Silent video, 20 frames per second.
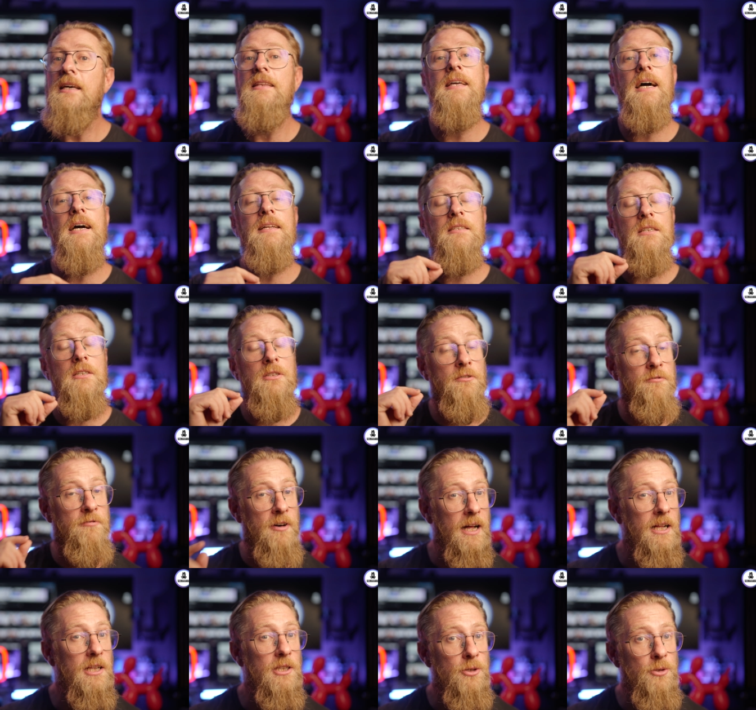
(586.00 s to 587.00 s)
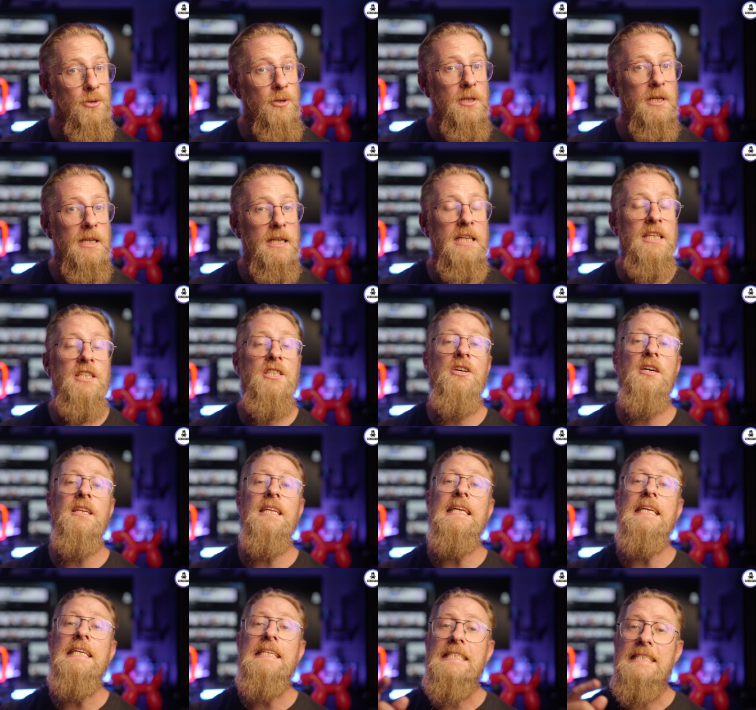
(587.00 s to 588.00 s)
that the value is
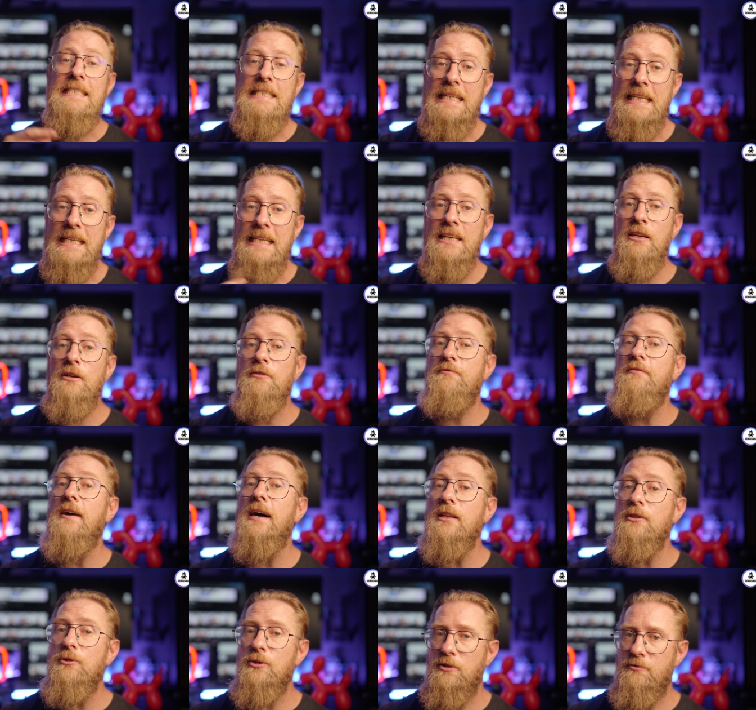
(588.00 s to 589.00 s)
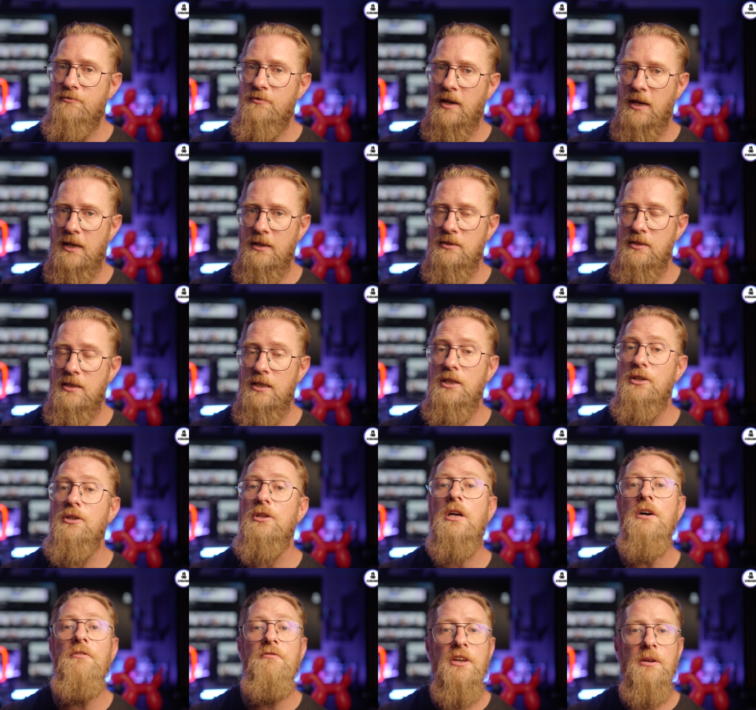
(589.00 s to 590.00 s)
not exceeding a value defined in a
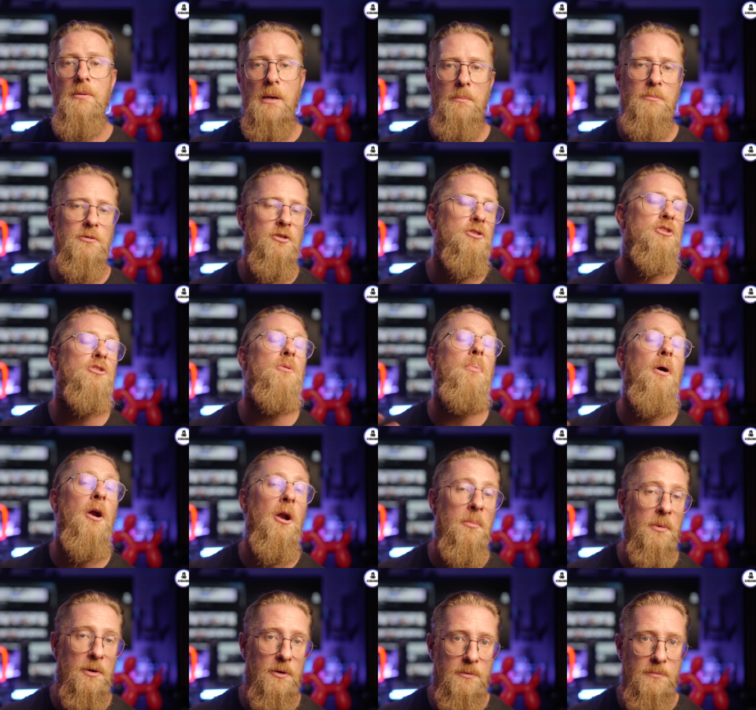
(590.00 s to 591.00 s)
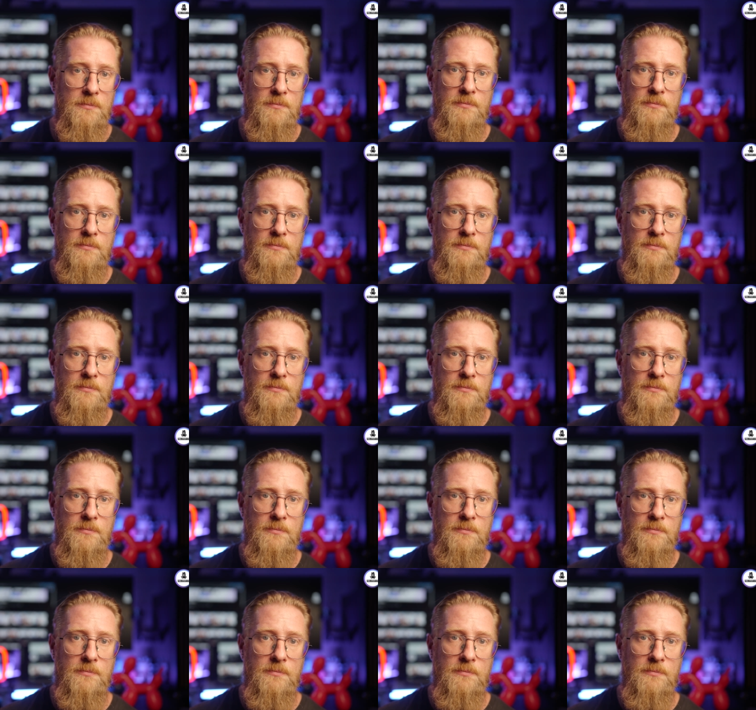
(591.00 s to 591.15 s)
config map, so it's a parameter.